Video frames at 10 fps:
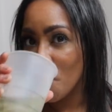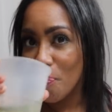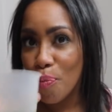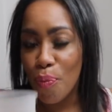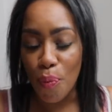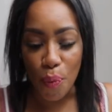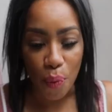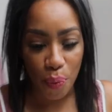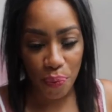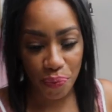
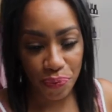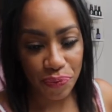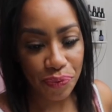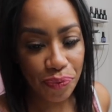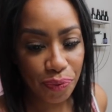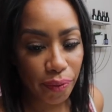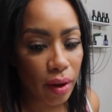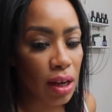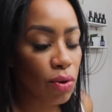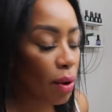Mmm.
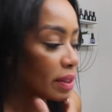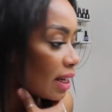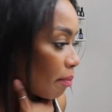So I want to